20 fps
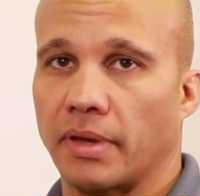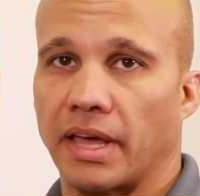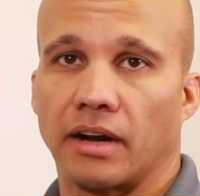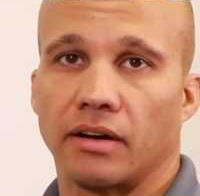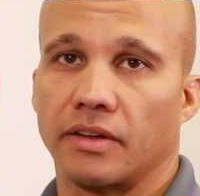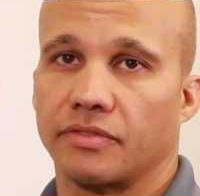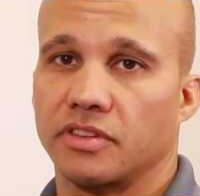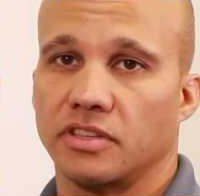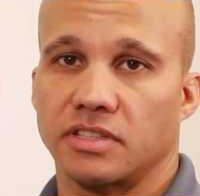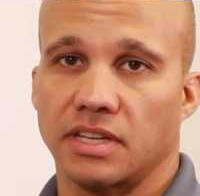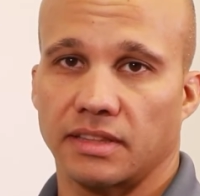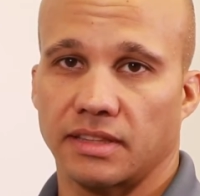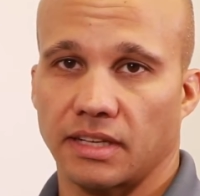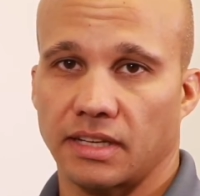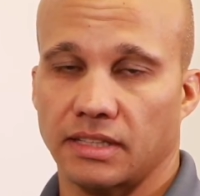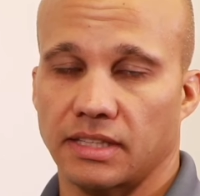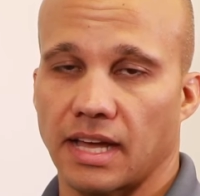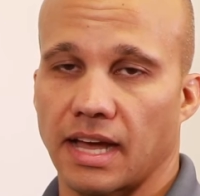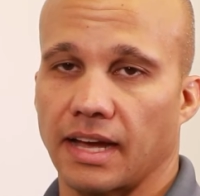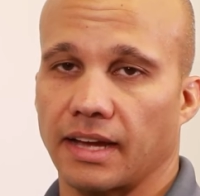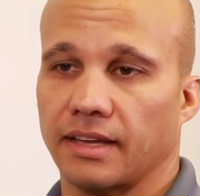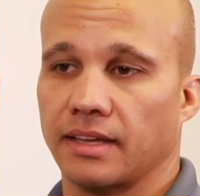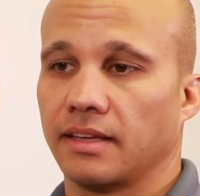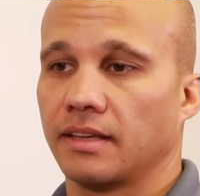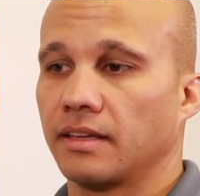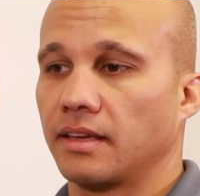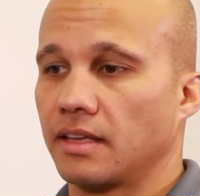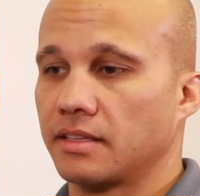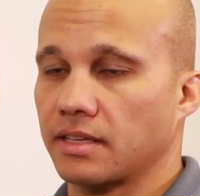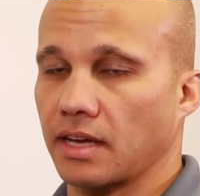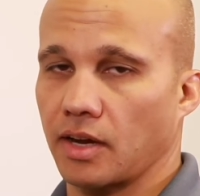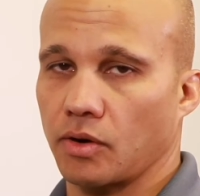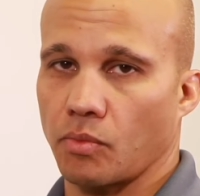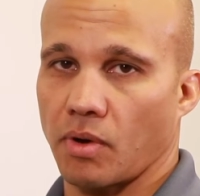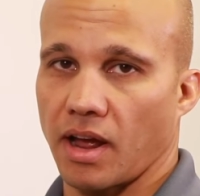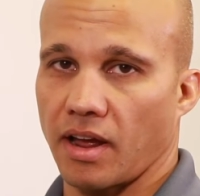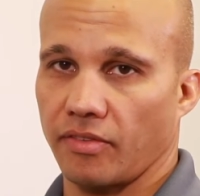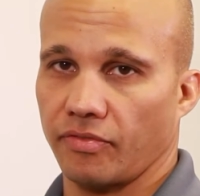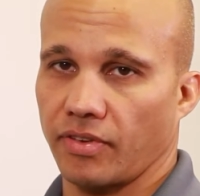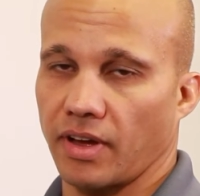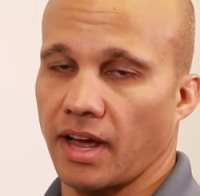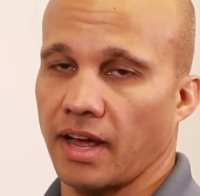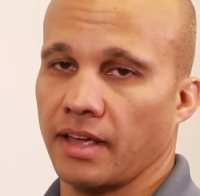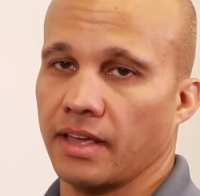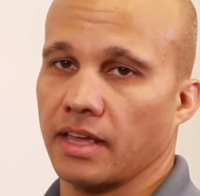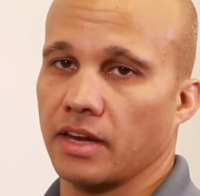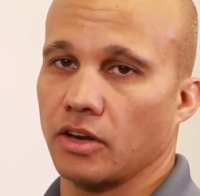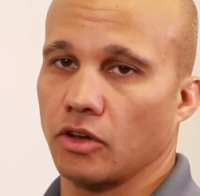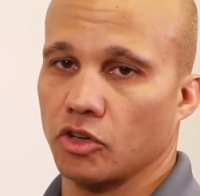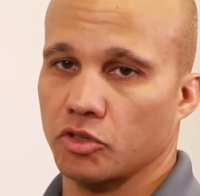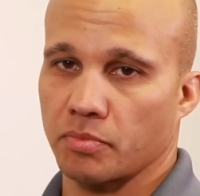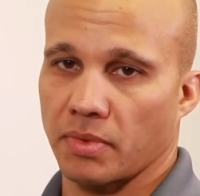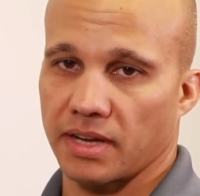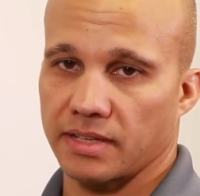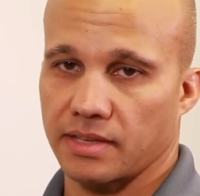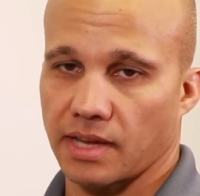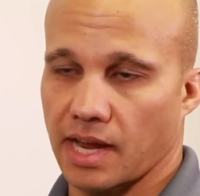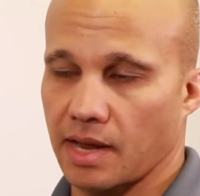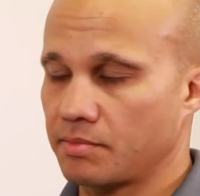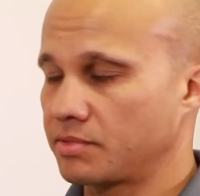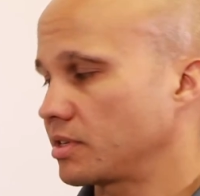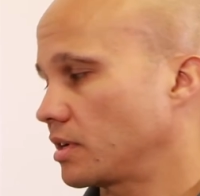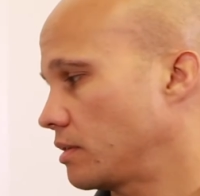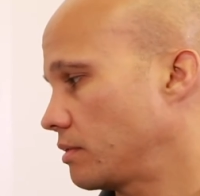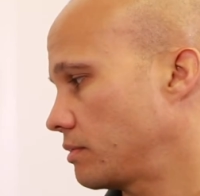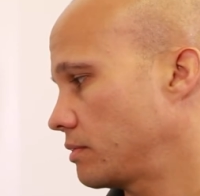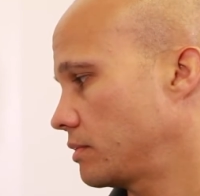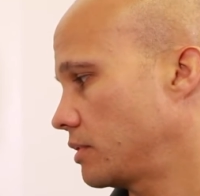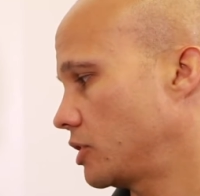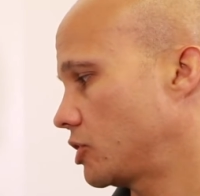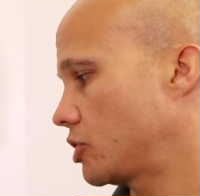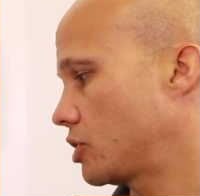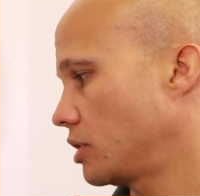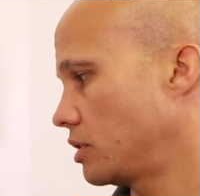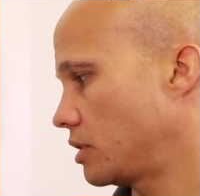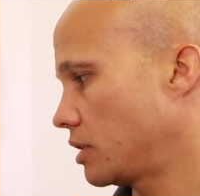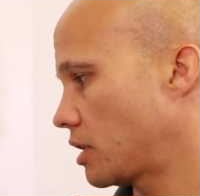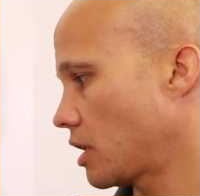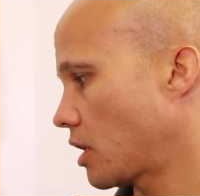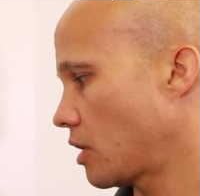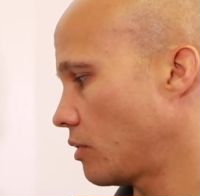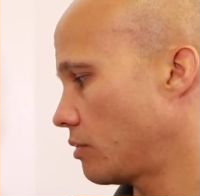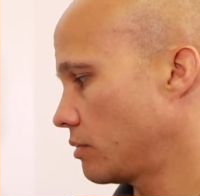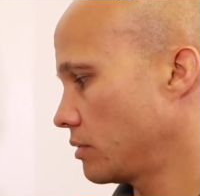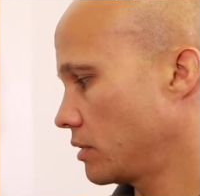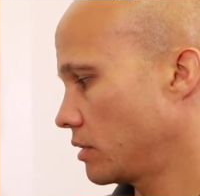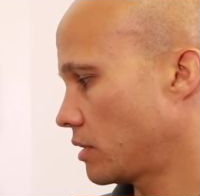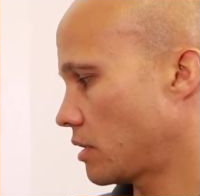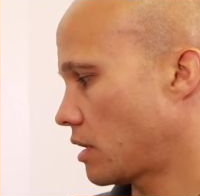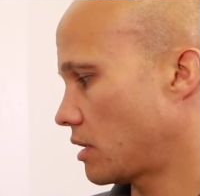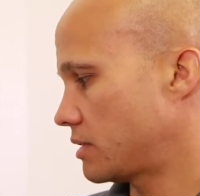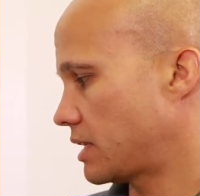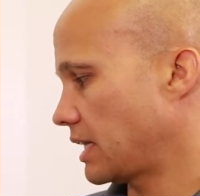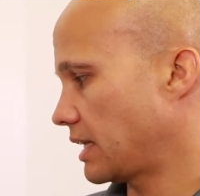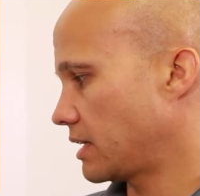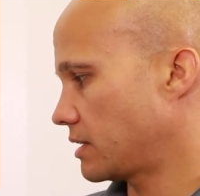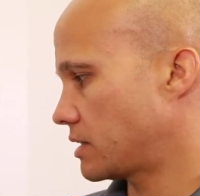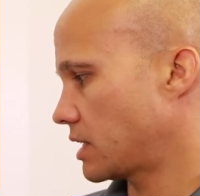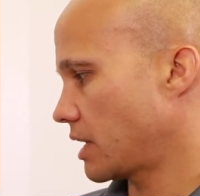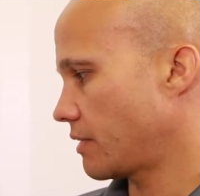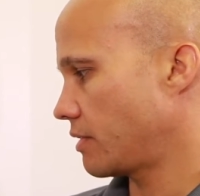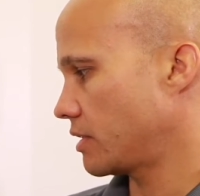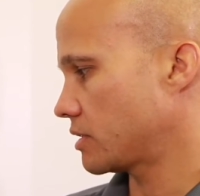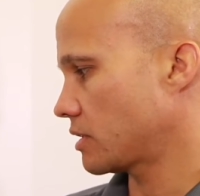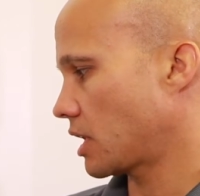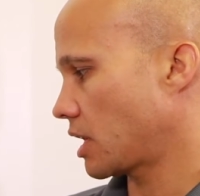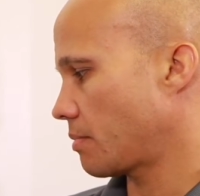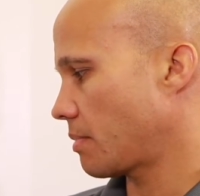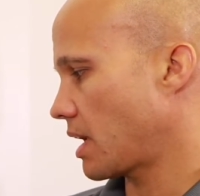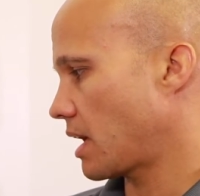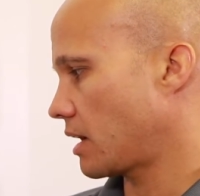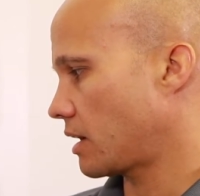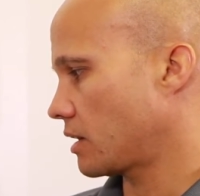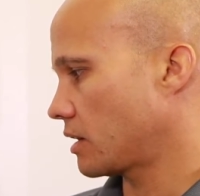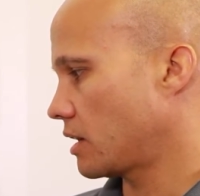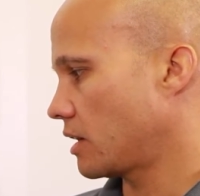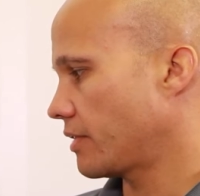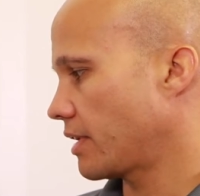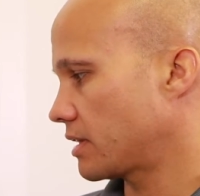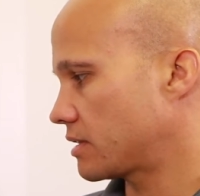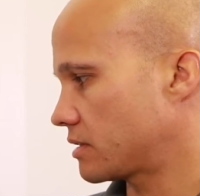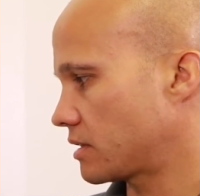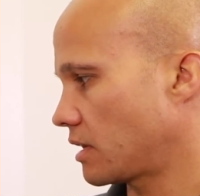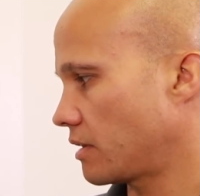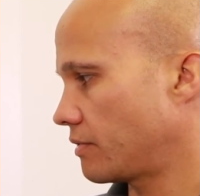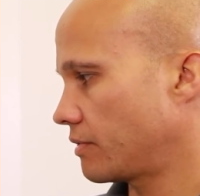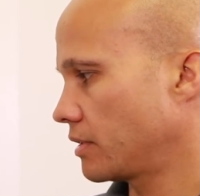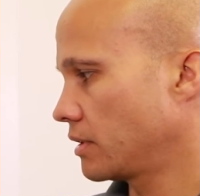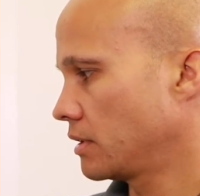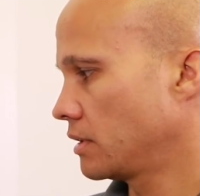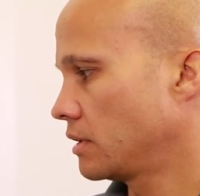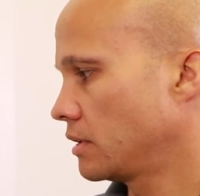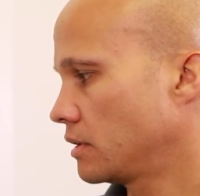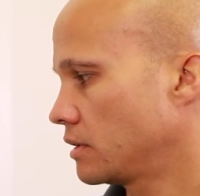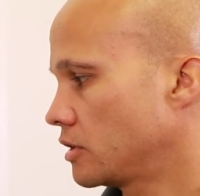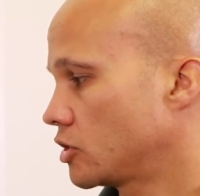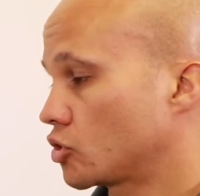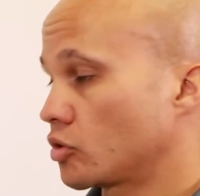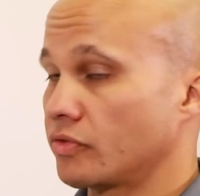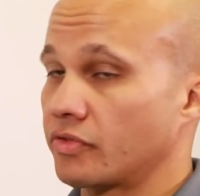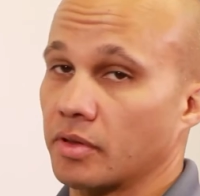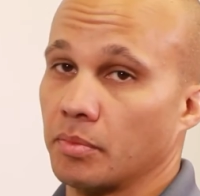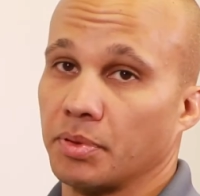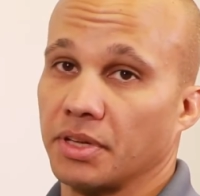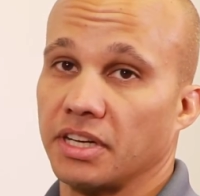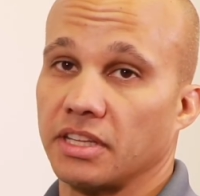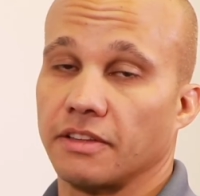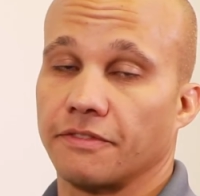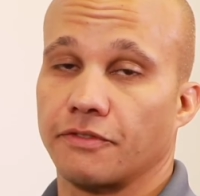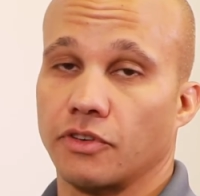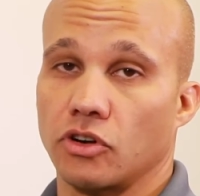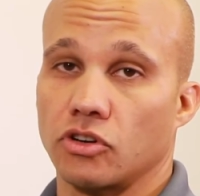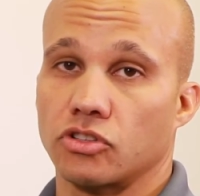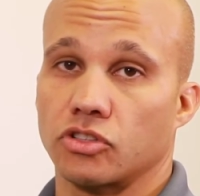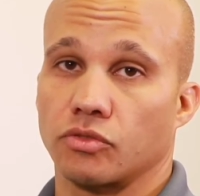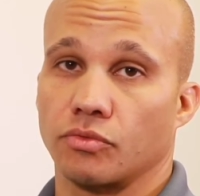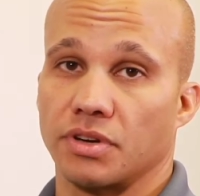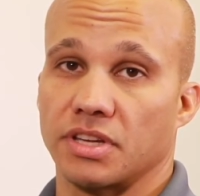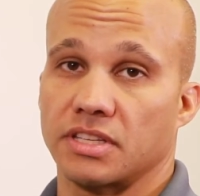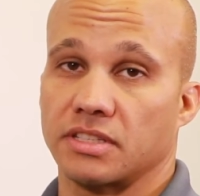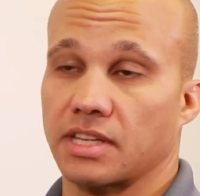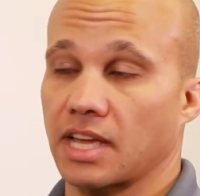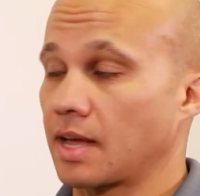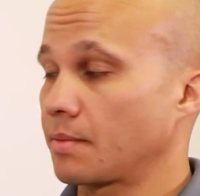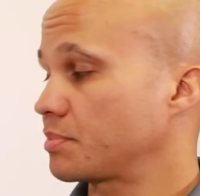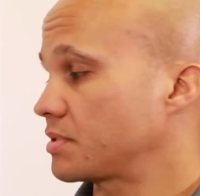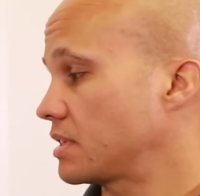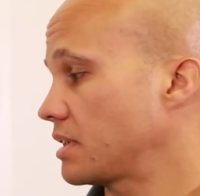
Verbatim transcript: I don't have to set the clock it's on Wi-Fi. It knows my time zone. It's good to go. Daylight savings automatic and all that stuff. So we've completed the first three steps.